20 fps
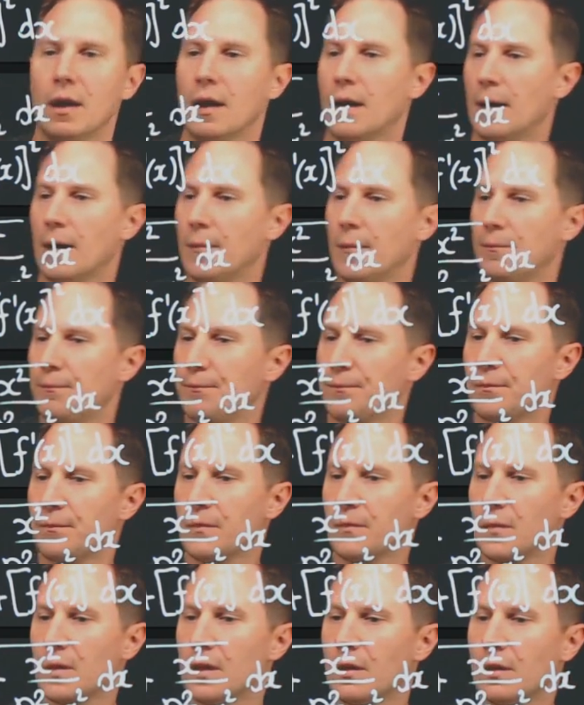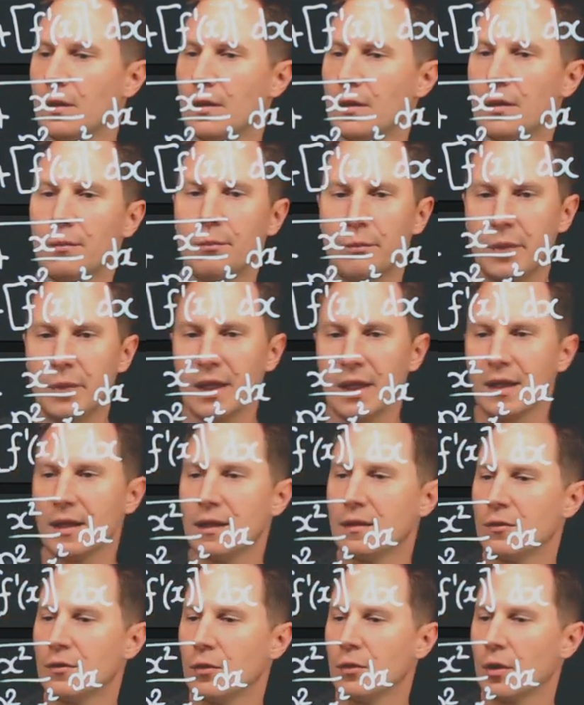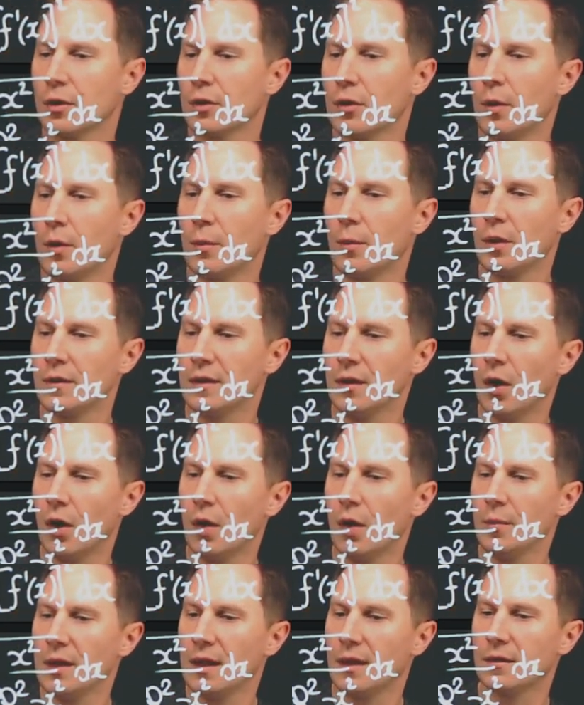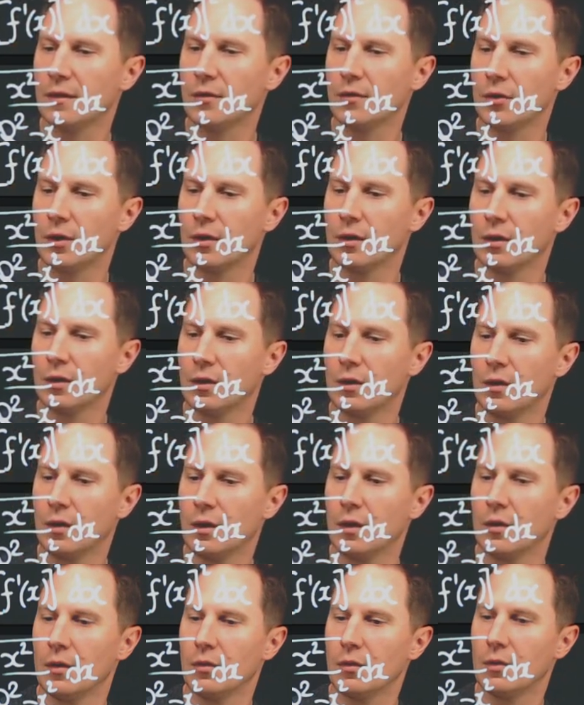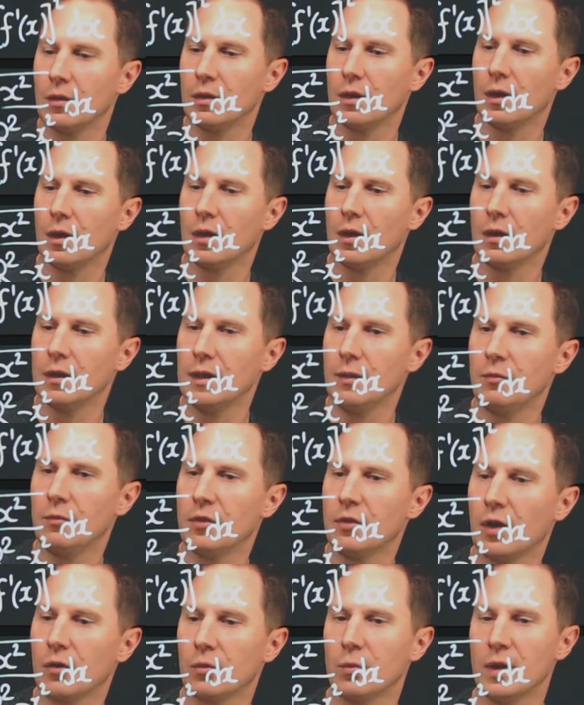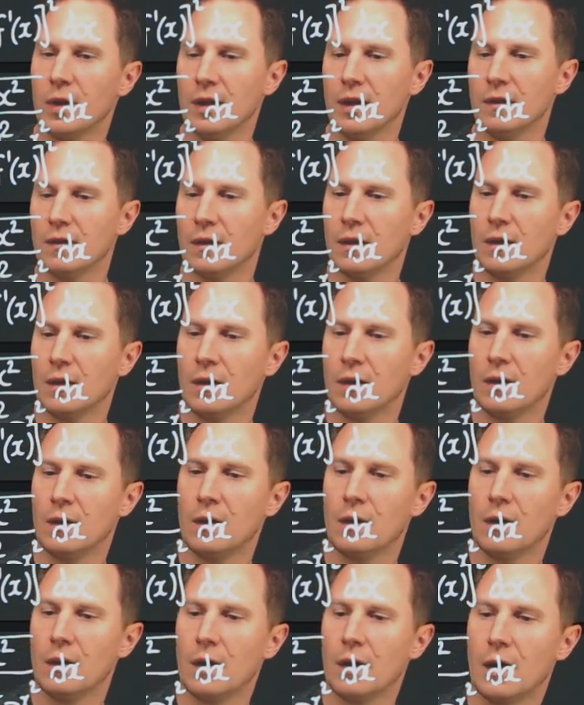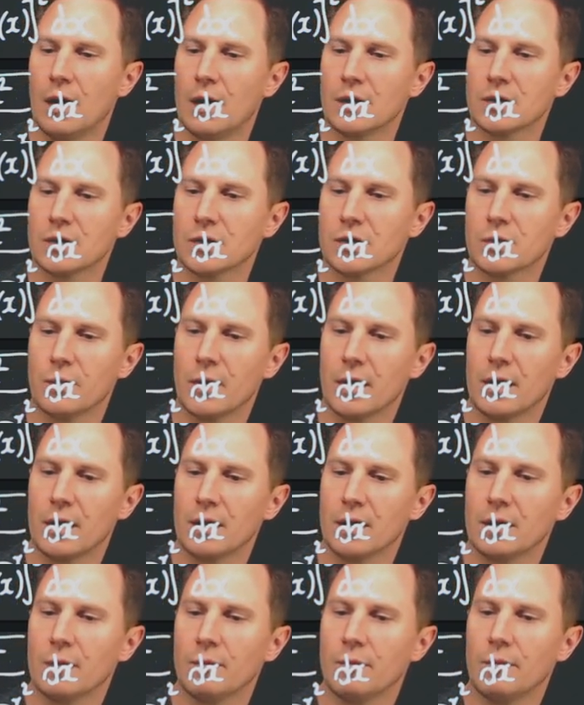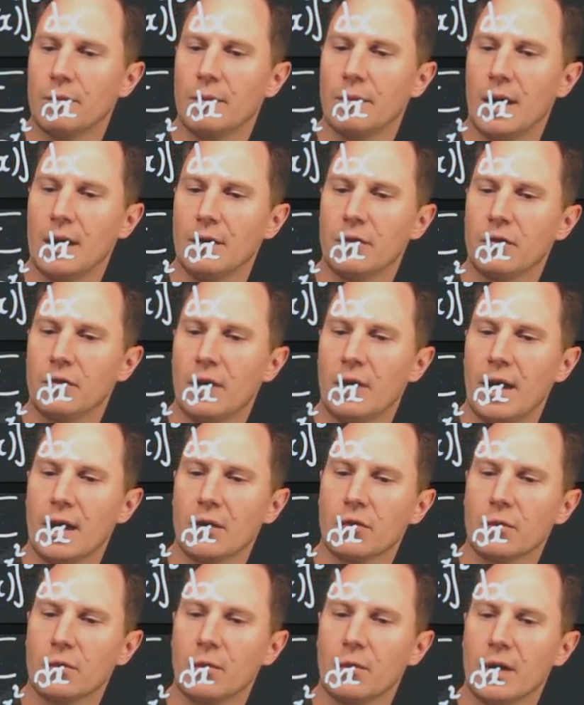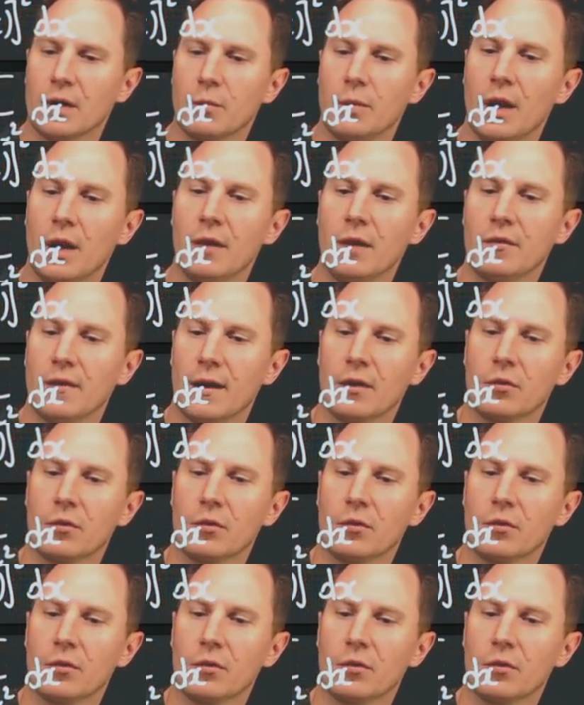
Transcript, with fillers: um, bringing it to a common denominator uh, leaves us with r squared minus x squared plus x